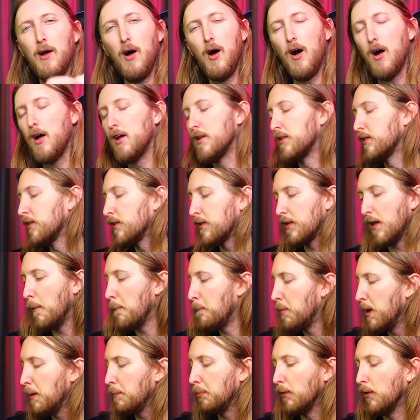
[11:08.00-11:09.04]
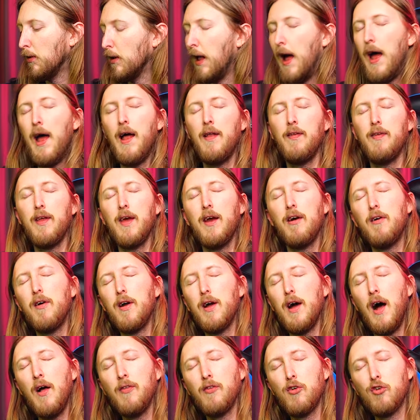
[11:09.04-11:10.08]
Ah, people and their
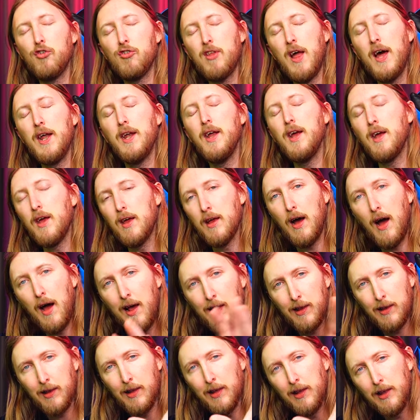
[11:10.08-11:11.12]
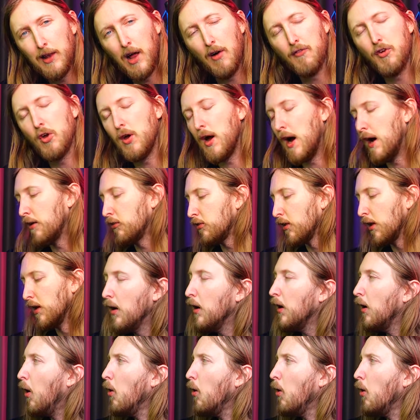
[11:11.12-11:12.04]
uh, understanding. I love you guys.